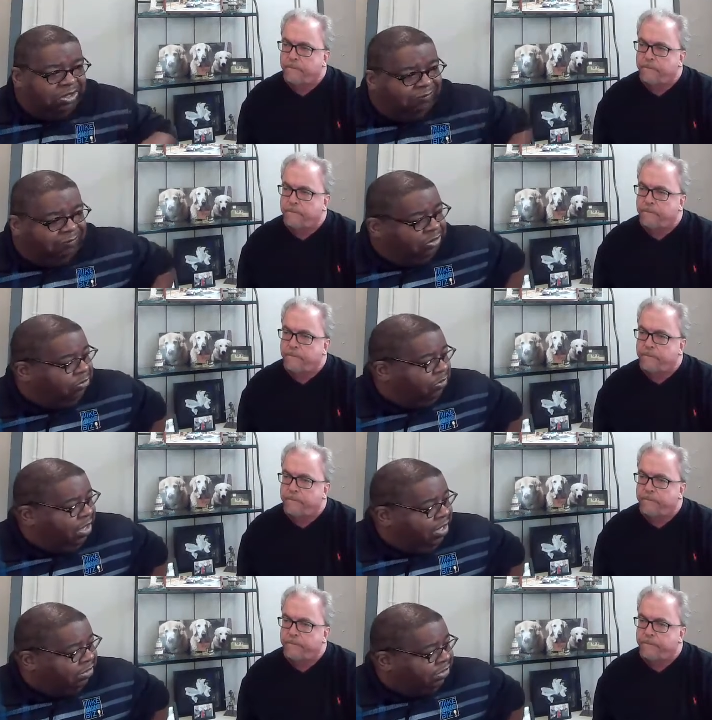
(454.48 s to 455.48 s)
Speaker 1: plays for you
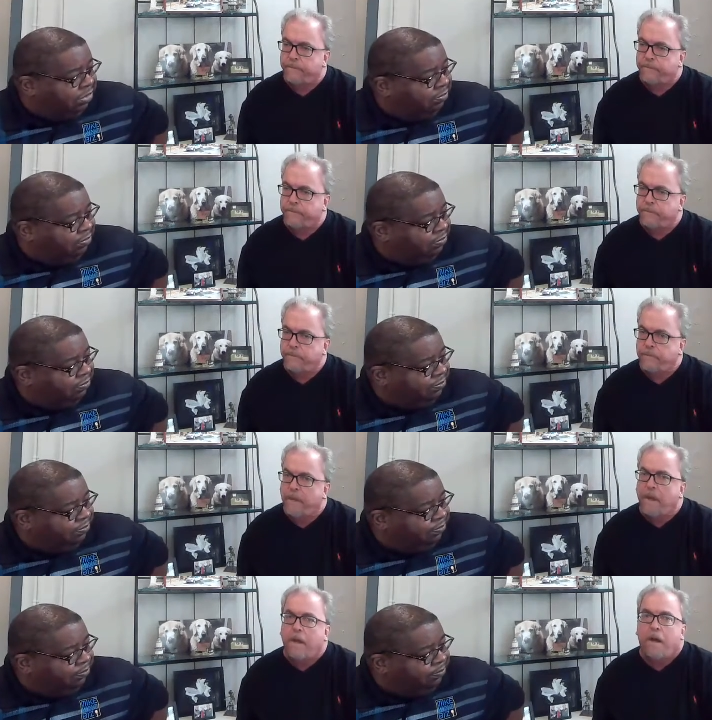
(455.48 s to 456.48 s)
guys.
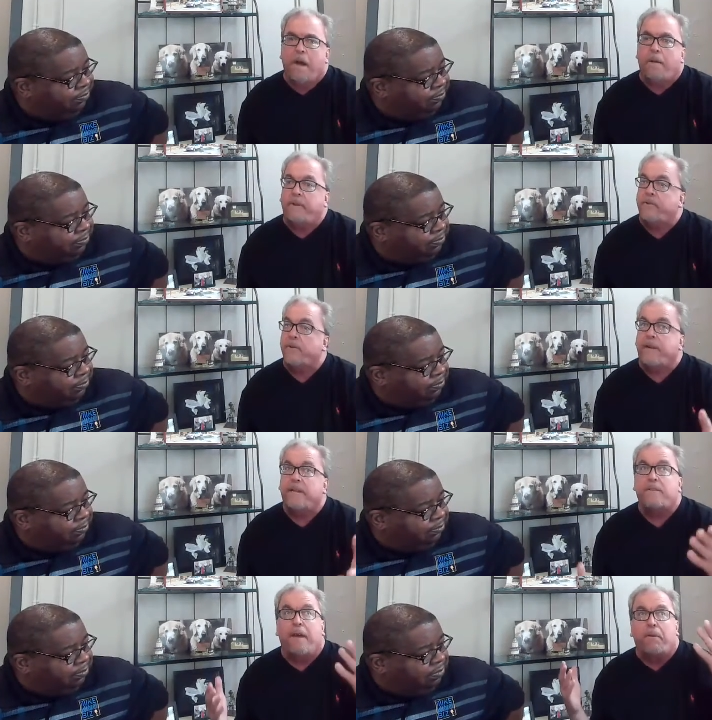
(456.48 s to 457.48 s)
Speaker 2: I mean, it's a great
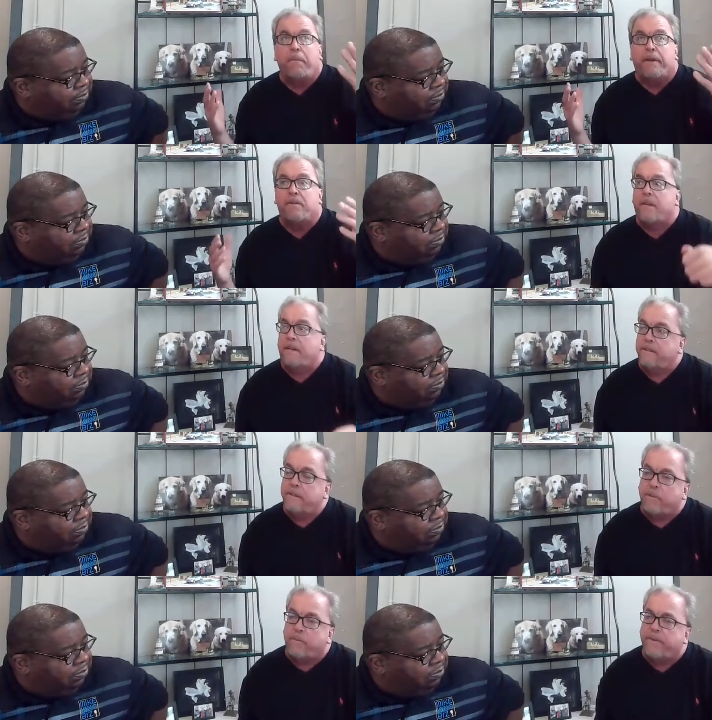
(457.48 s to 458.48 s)
example, Mike Scott's
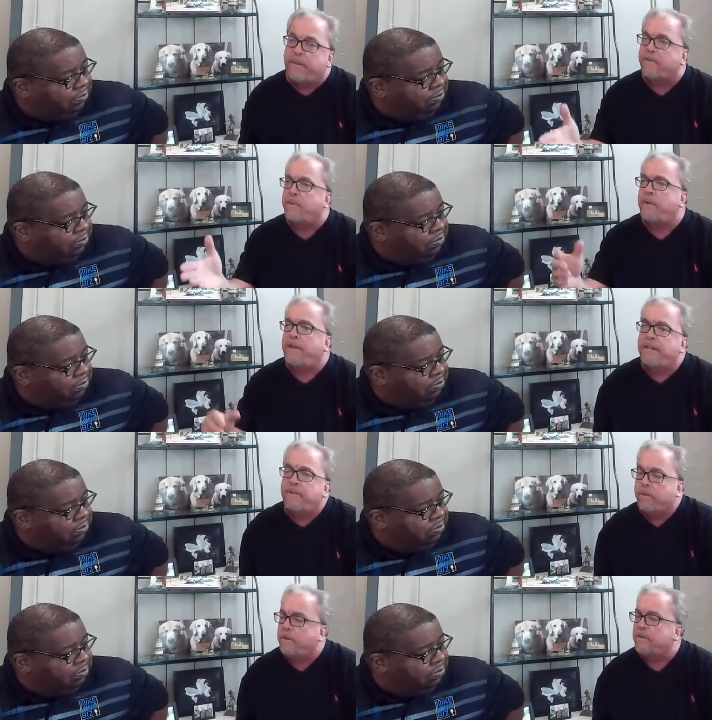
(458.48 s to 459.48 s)
Addition. We've got two ladies
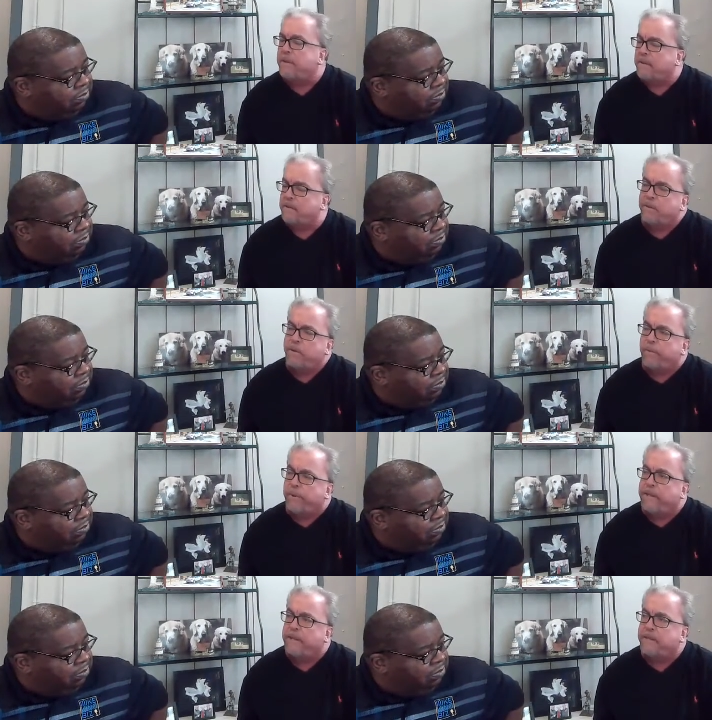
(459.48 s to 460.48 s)
that run Scott's Addition.
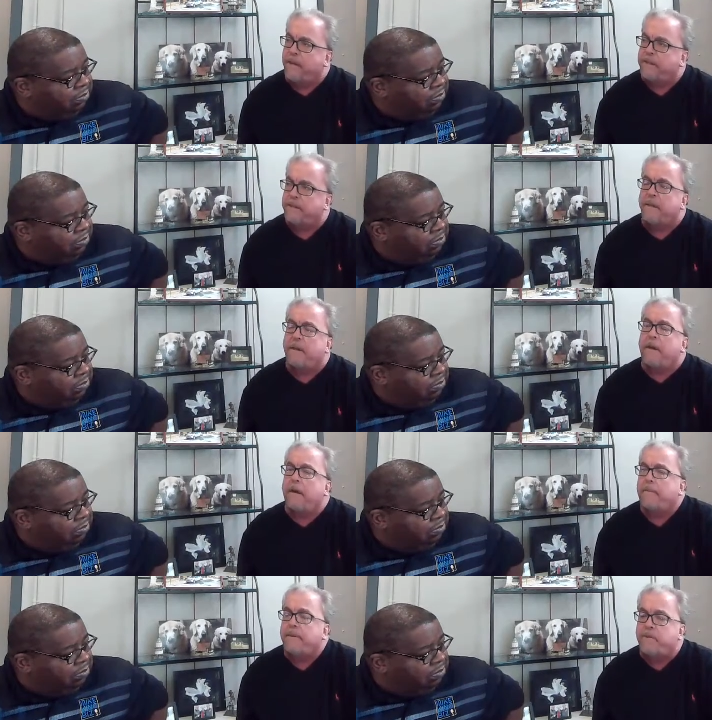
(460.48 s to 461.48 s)
Brittany and Tanya
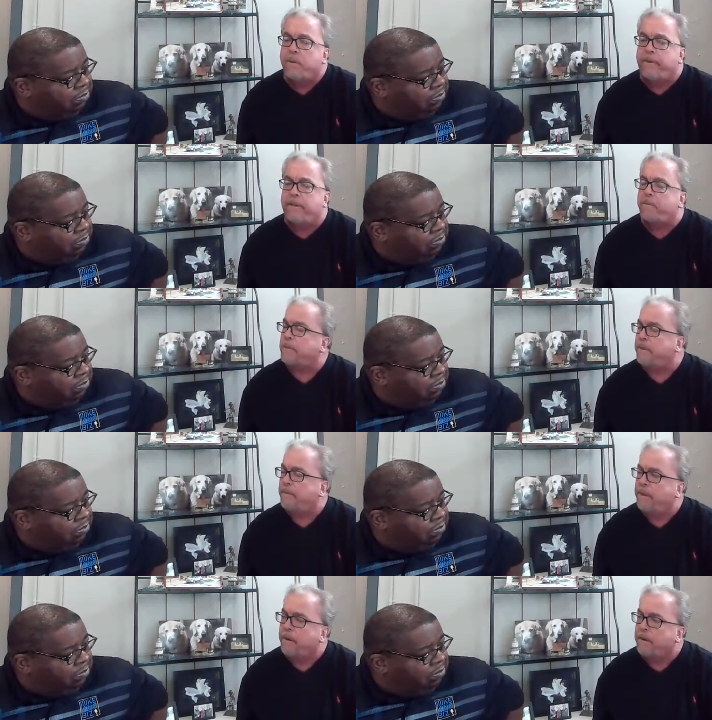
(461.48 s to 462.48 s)
are my store management team